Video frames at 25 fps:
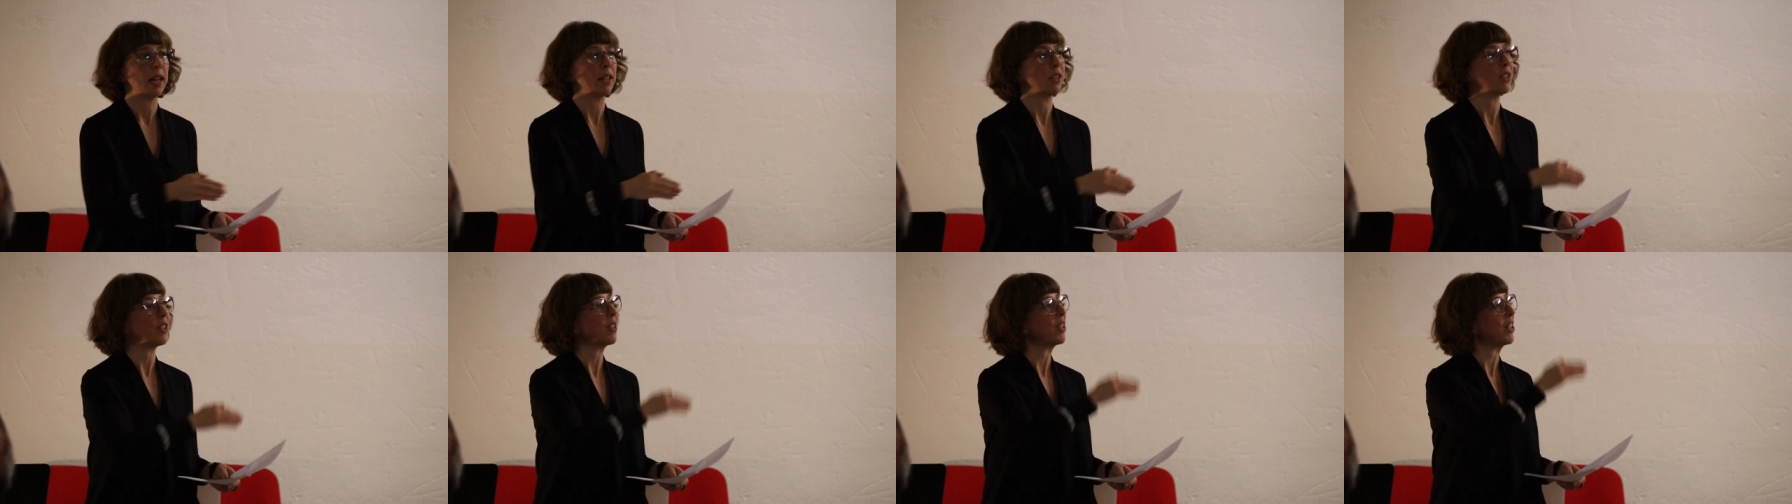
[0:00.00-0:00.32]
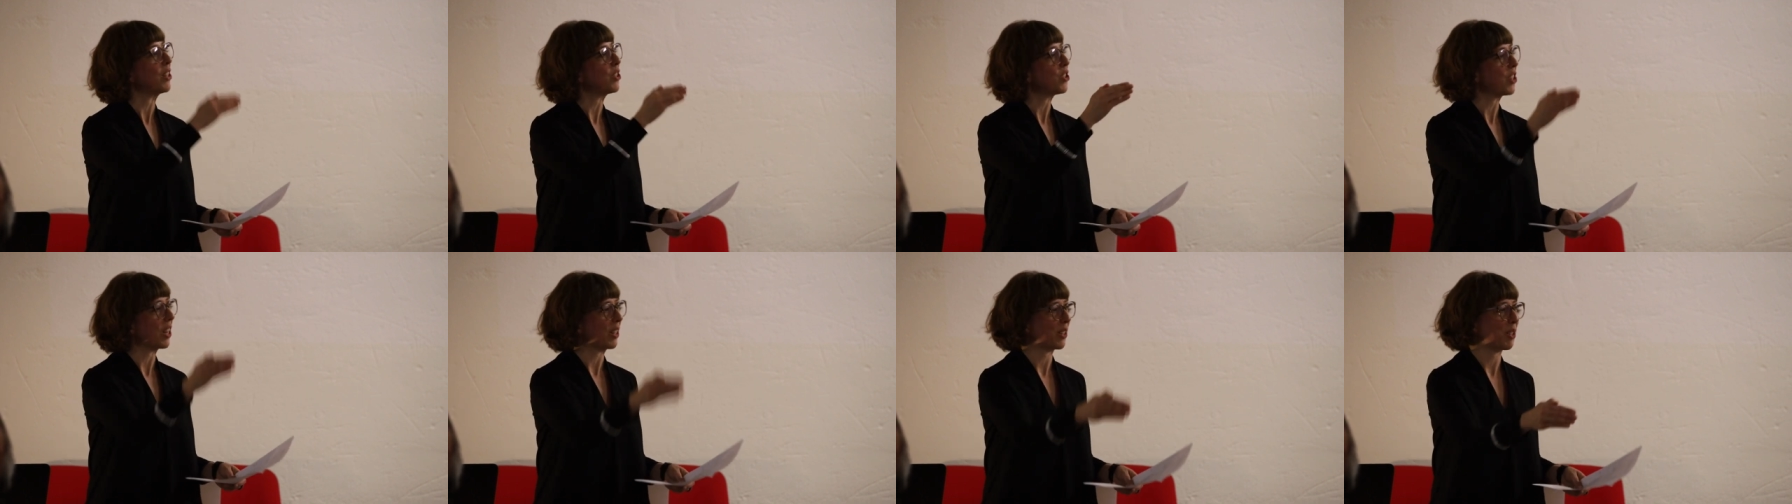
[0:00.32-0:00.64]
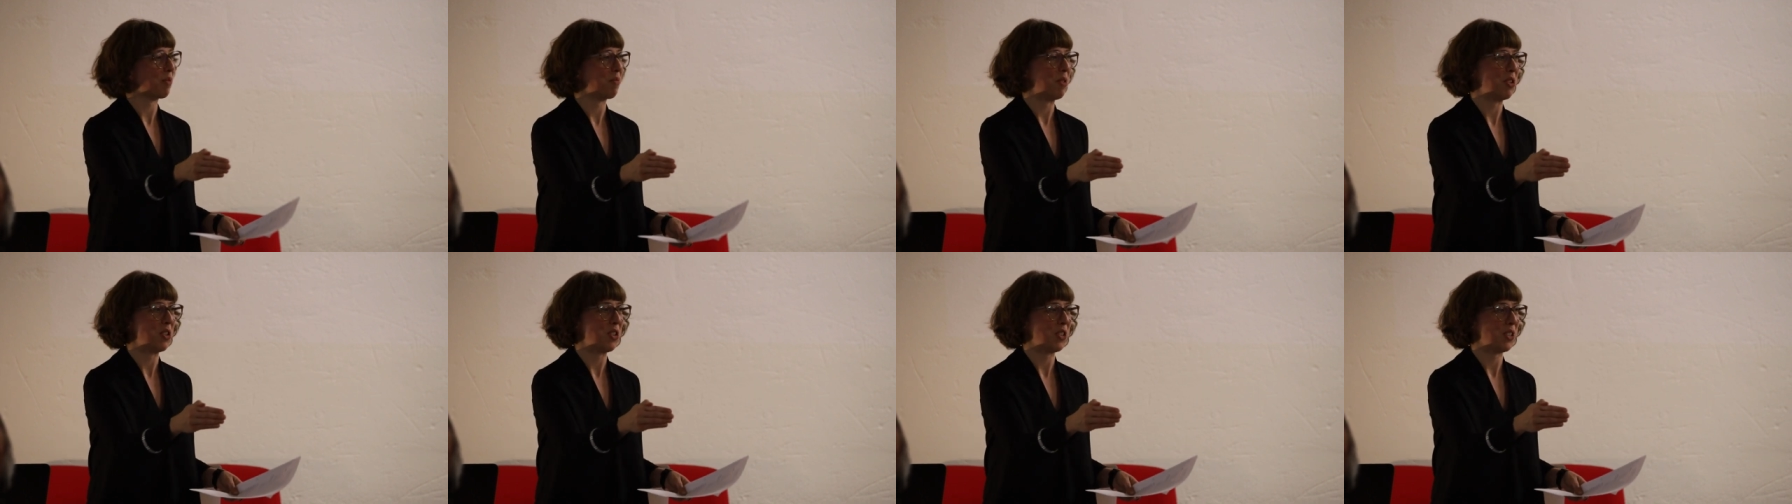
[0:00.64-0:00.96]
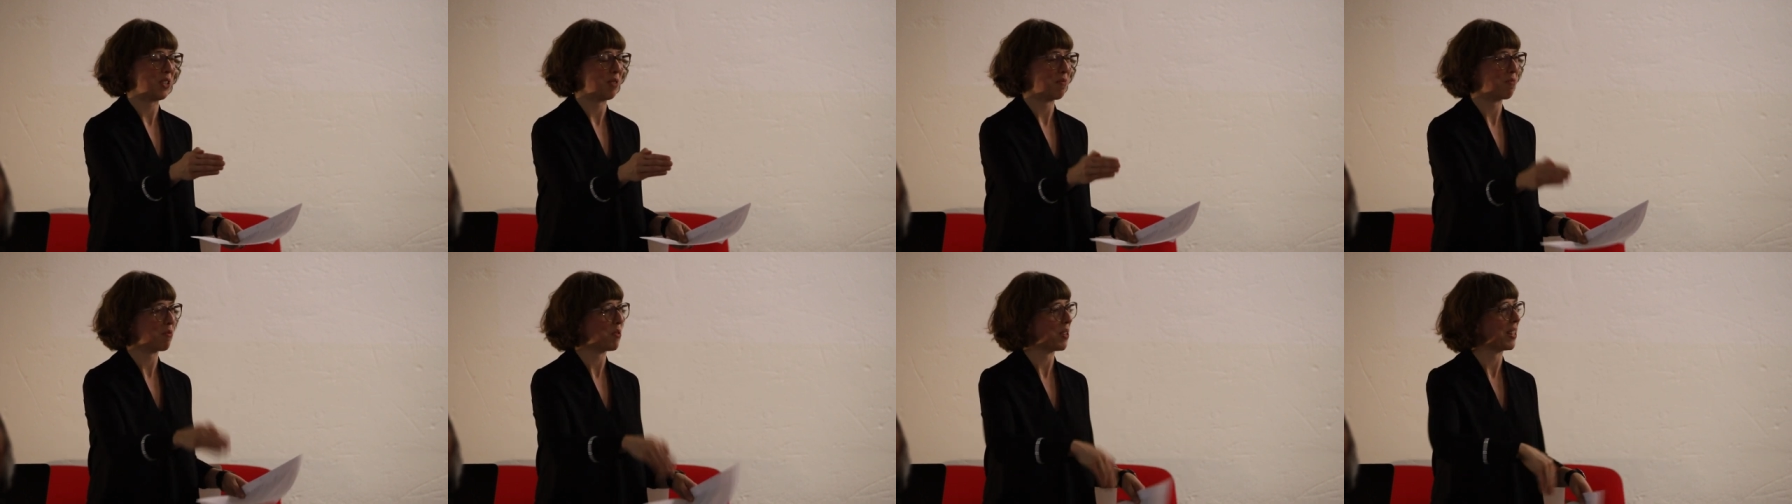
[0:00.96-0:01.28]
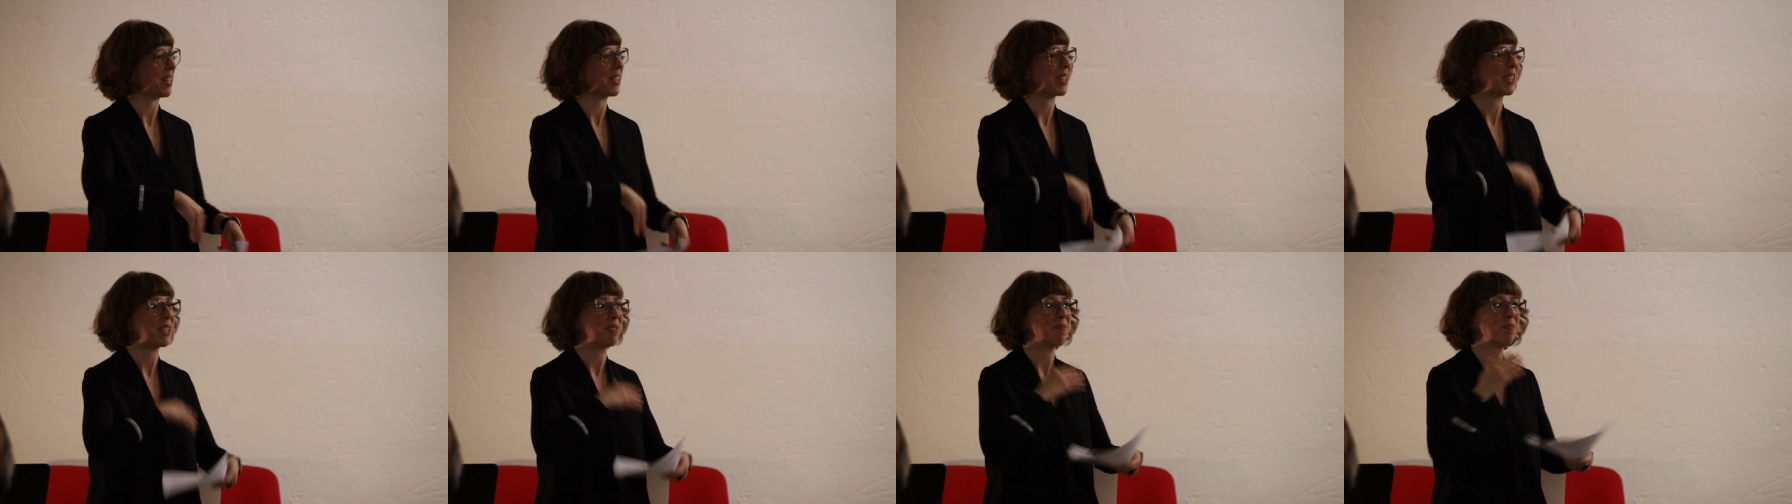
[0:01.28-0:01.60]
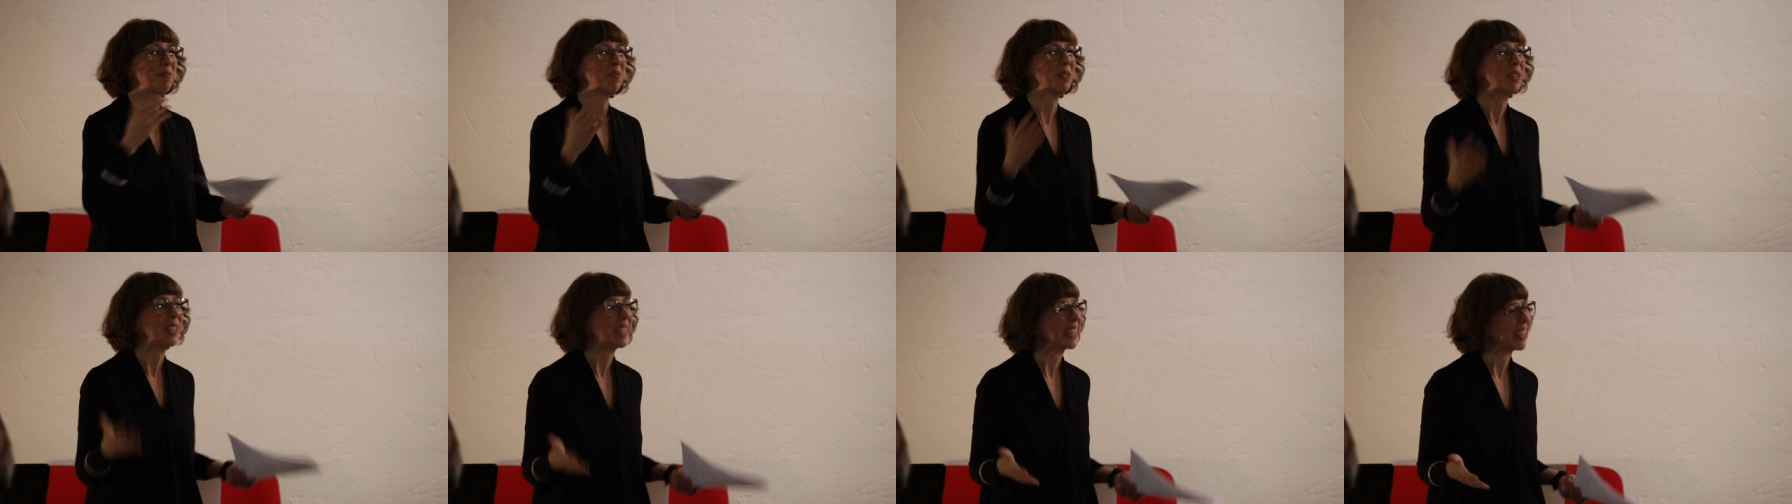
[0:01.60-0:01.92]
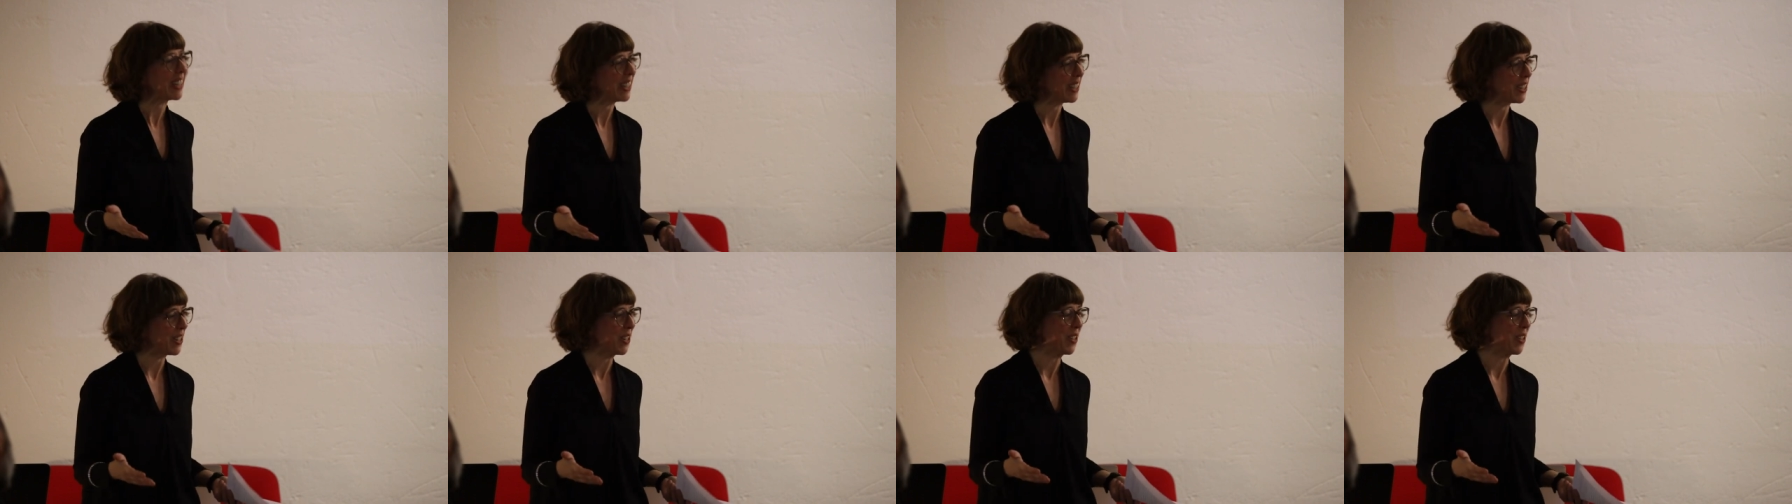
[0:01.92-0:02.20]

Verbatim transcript: and each exhibition brings a completely